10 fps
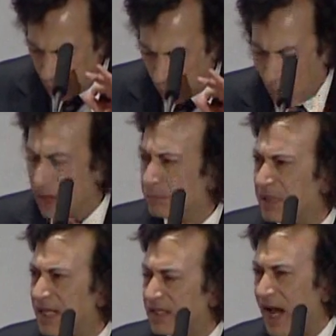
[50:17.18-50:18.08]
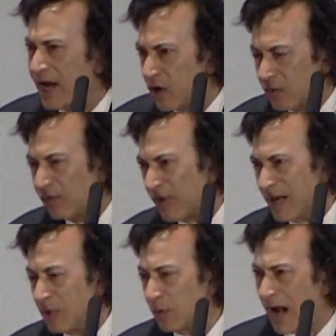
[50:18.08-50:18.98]
one-piece iron
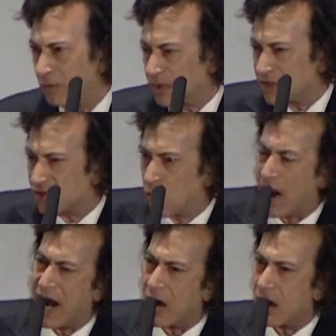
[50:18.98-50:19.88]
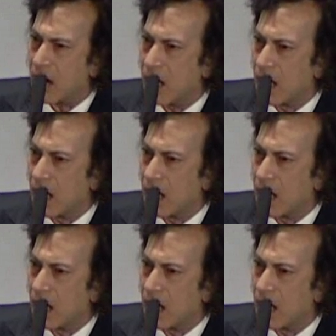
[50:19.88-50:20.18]
frame around a square